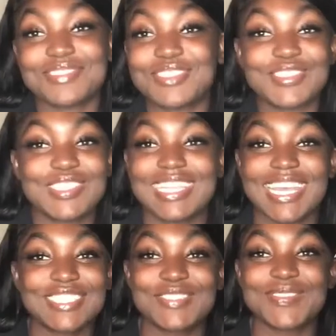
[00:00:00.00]
just
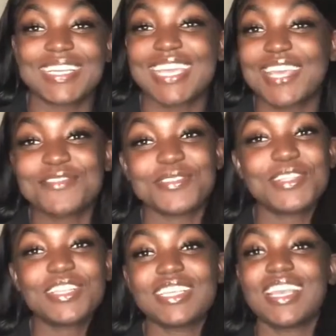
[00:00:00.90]
that's just where it came from.
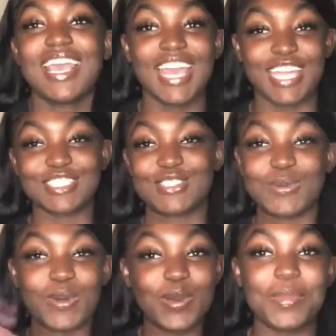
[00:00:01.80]
Literally, I just
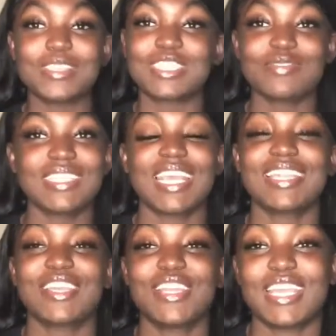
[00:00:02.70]
threw a whole bunch of stuff
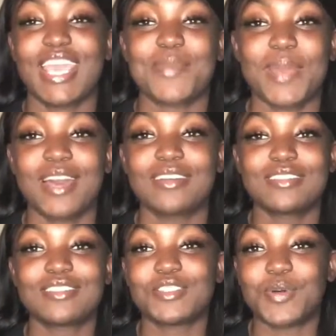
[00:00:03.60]
together and it came out
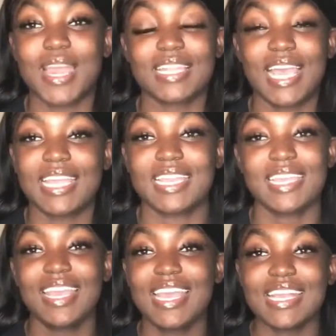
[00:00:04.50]
to where I liked
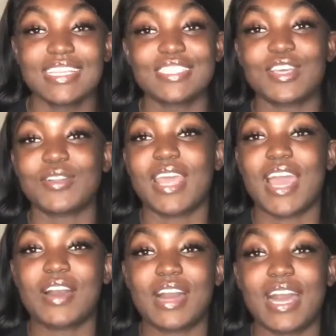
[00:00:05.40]
it. So
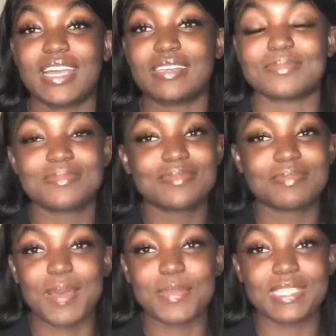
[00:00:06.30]
now I'm
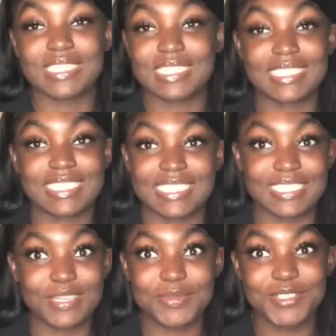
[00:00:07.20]
my business is Cinn
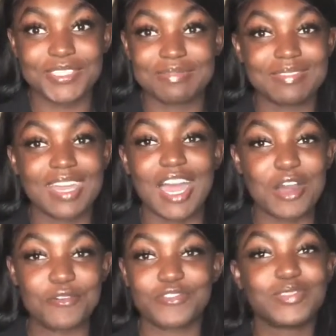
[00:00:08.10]
City Beauty,
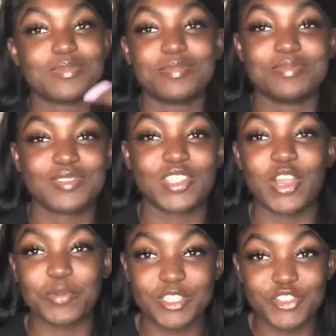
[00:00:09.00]
all from
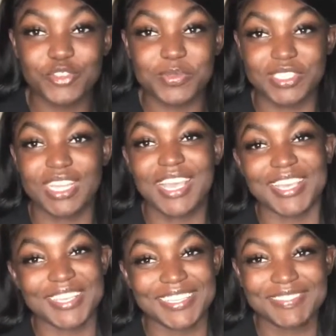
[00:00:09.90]
starting with a stripper's
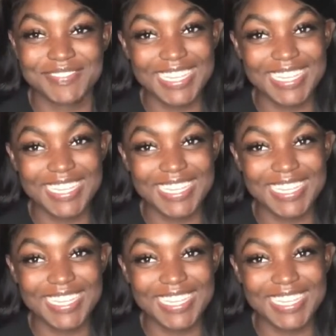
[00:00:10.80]
name.